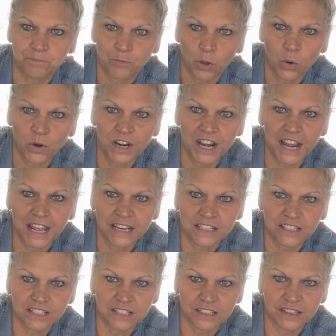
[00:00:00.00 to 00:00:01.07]

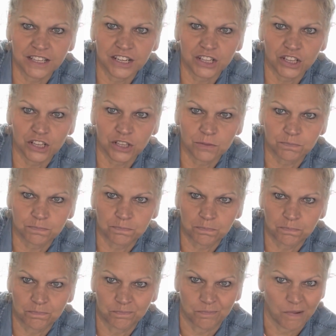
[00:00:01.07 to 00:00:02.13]
ornate little,
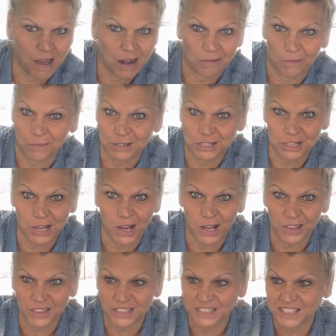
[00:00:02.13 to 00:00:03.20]
I don't know what you call
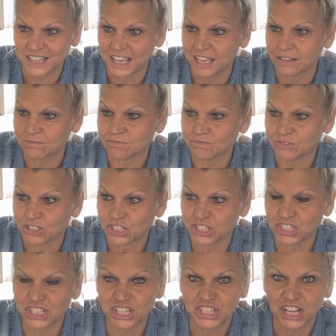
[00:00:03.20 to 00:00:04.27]
this thing,
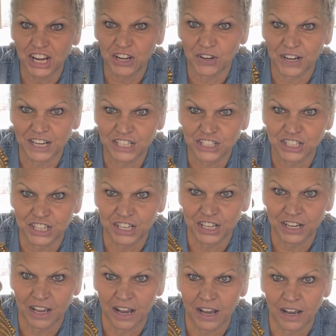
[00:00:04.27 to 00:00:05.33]
just a decoration,
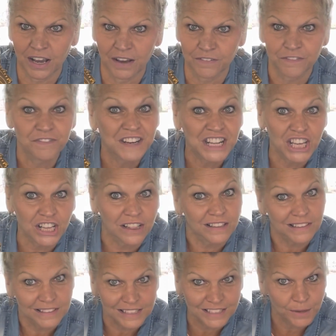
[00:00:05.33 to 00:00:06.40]
Finial.
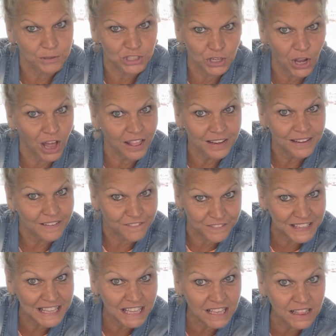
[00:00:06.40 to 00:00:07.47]
Is that what you call it?
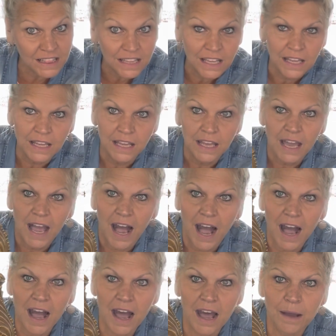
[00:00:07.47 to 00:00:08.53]
Finial?
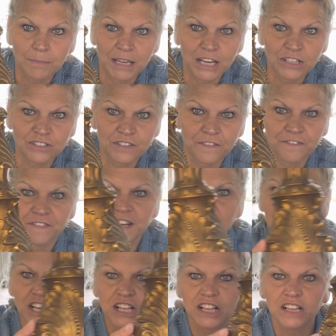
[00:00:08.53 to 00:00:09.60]
Here's a
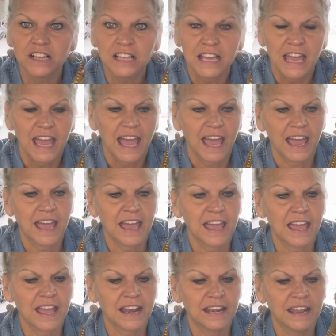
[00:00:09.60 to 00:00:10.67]
Finial,
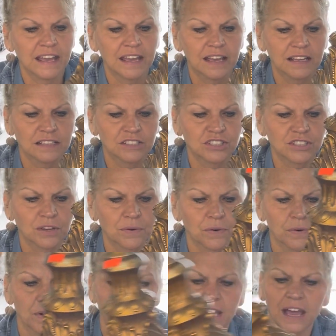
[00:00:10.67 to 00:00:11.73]
and
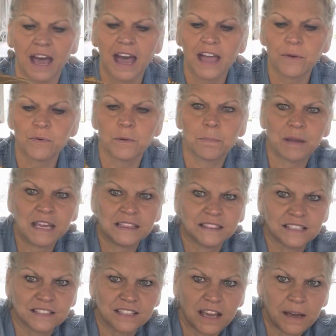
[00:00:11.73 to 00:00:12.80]
so I will paint
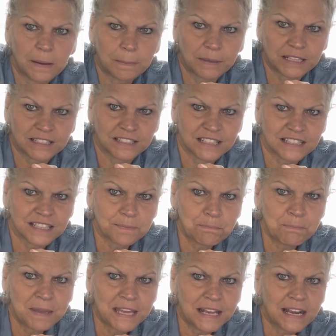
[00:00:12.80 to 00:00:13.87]
this up because it's a
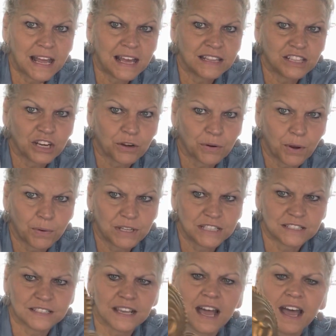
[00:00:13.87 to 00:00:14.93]
bit on the grody
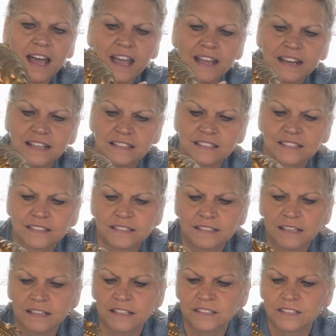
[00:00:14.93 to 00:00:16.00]
side.
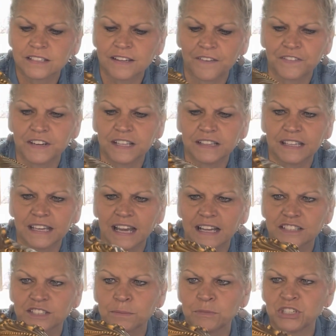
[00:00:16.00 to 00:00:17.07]
It's definitely
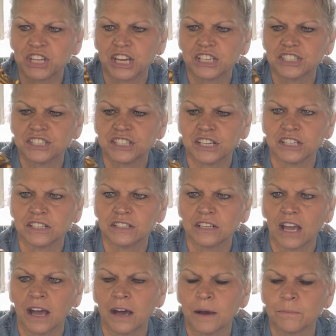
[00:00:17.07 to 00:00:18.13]
got some dust and
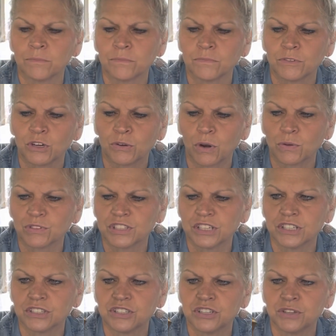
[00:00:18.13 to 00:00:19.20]

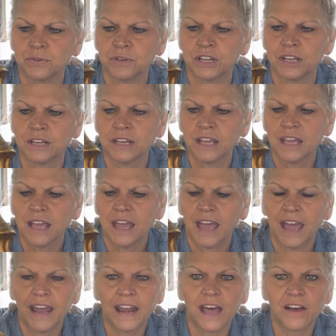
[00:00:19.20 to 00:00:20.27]
grossness to it.
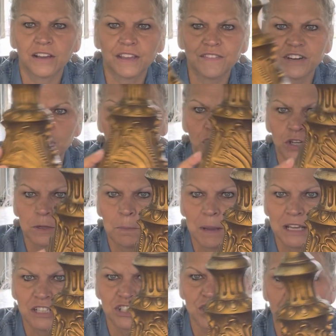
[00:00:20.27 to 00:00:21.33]
And I'll give it a good
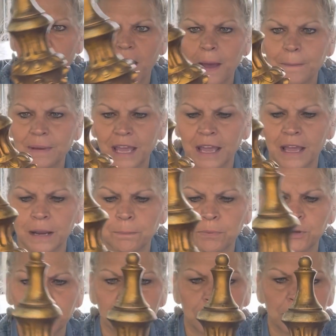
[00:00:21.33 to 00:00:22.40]
paint job and
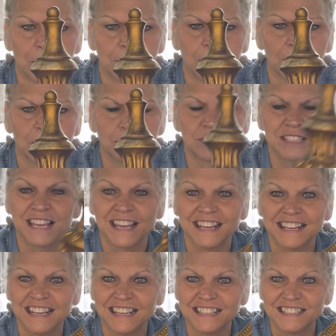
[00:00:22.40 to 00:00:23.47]
put it up on my
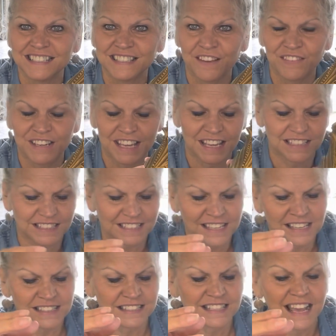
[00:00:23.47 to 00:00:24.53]
website. It is 78
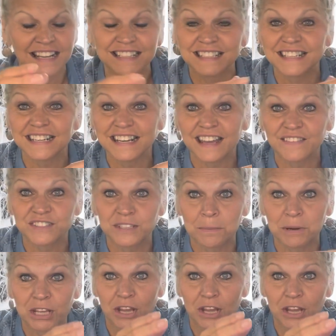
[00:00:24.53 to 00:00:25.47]
cents. I did have somebody